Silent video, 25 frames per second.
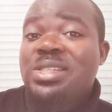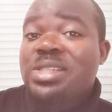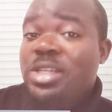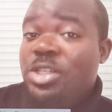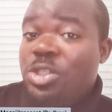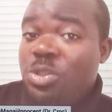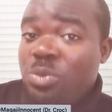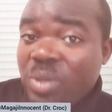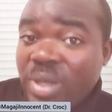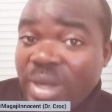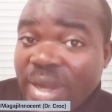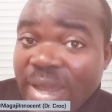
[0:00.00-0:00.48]

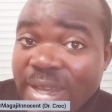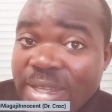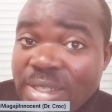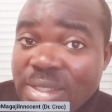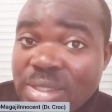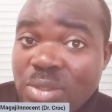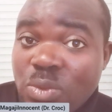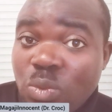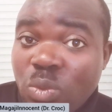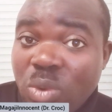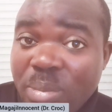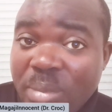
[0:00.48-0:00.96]

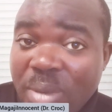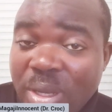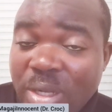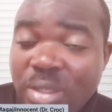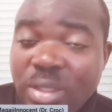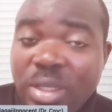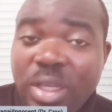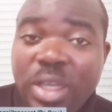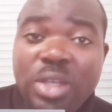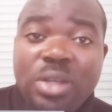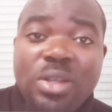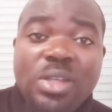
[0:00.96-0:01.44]
sexualize
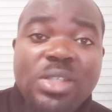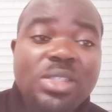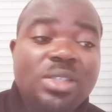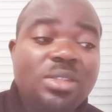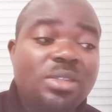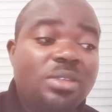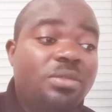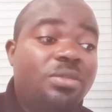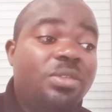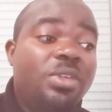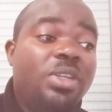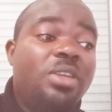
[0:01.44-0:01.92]
women. It
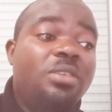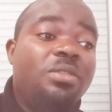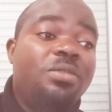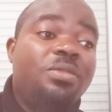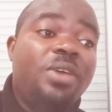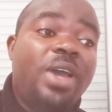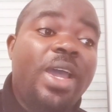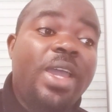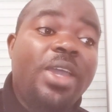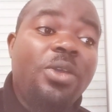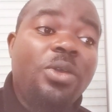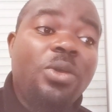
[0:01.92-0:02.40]
doesn't
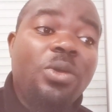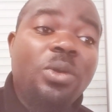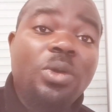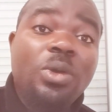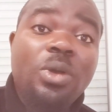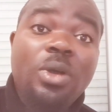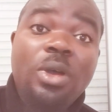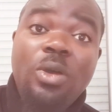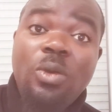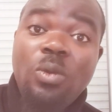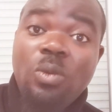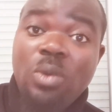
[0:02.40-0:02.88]
vilify
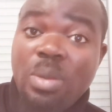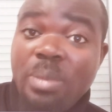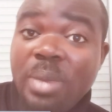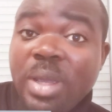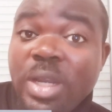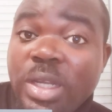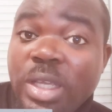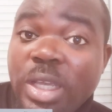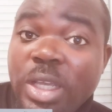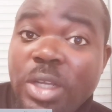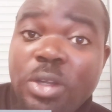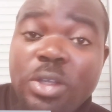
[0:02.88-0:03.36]

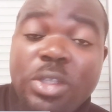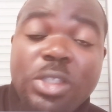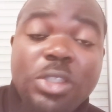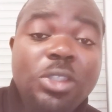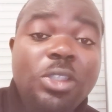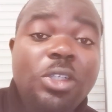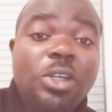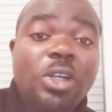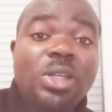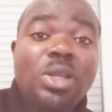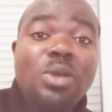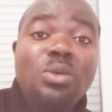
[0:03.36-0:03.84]
women. It
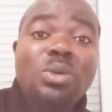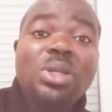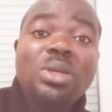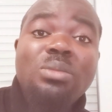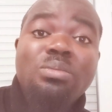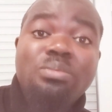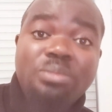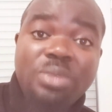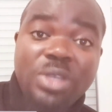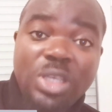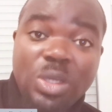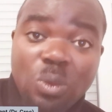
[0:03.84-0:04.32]
doesn't call them with
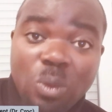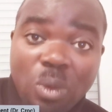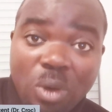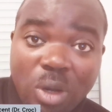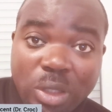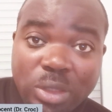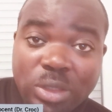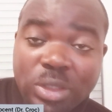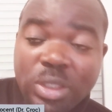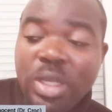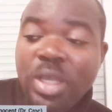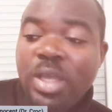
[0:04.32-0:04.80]
the B
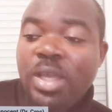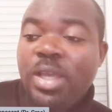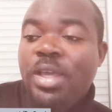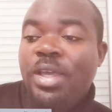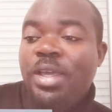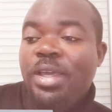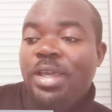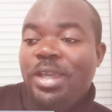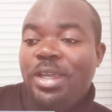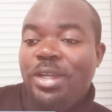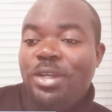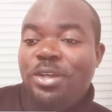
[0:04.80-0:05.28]
word.
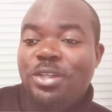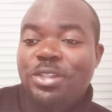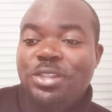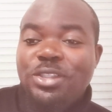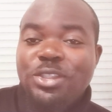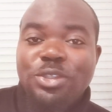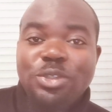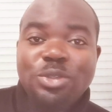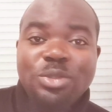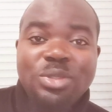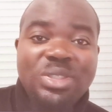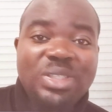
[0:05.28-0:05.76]
It
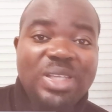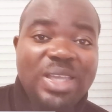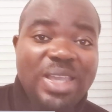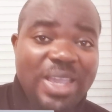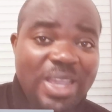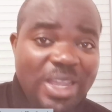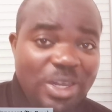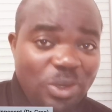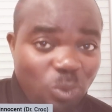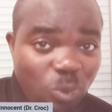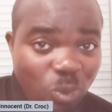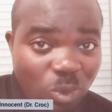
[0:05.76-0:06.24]
doesn't use
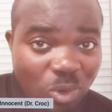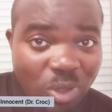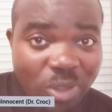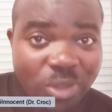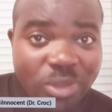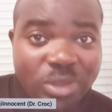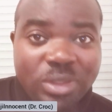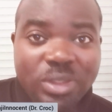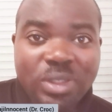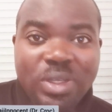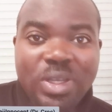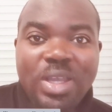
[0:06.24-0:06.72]
the N
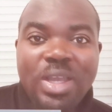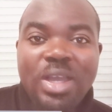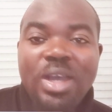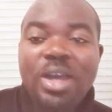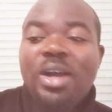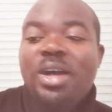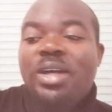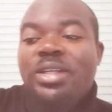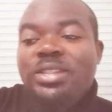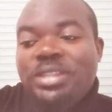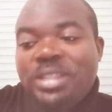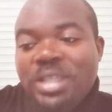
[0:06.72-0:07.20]
word.
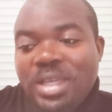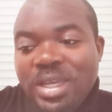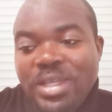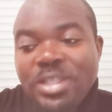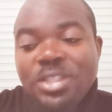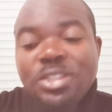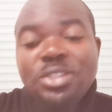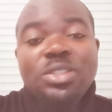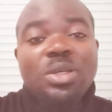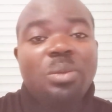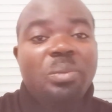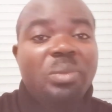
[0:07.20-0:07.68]

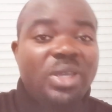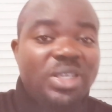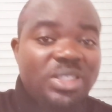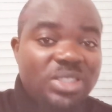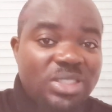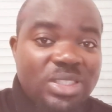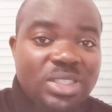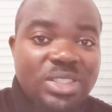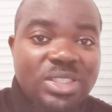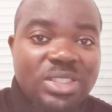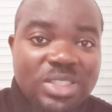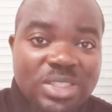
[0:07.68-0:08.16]
In some
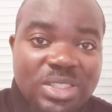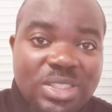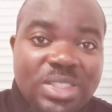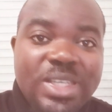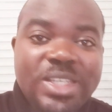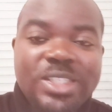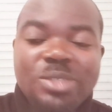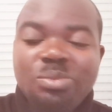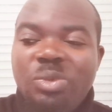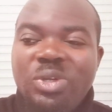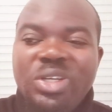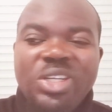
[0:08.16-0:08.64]

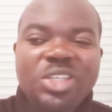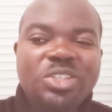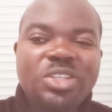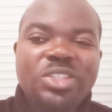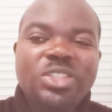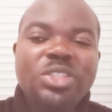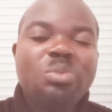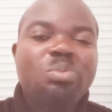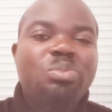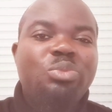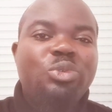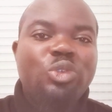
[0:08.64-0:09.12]
instances, yes, but it
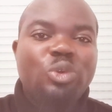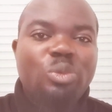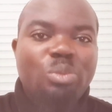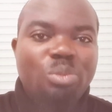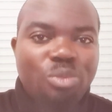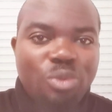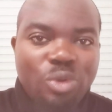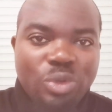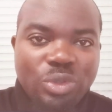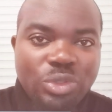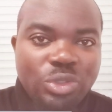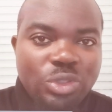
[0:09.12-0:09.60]
doesn't
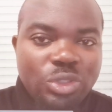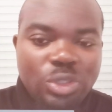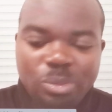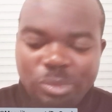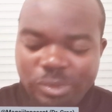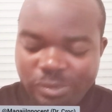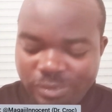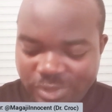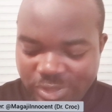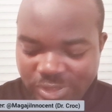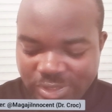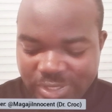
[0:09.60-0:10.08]
promote
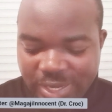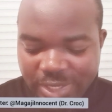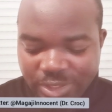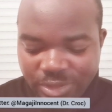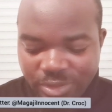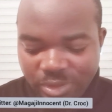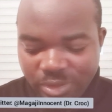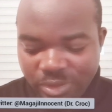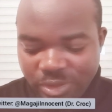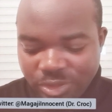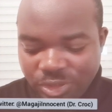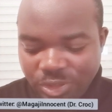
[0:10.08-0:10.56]
some of this
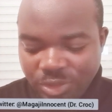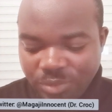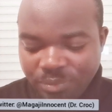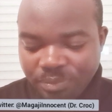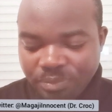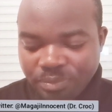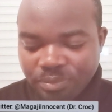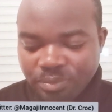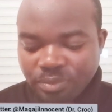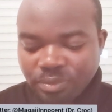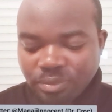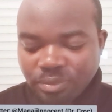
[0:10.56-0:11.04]
ideology.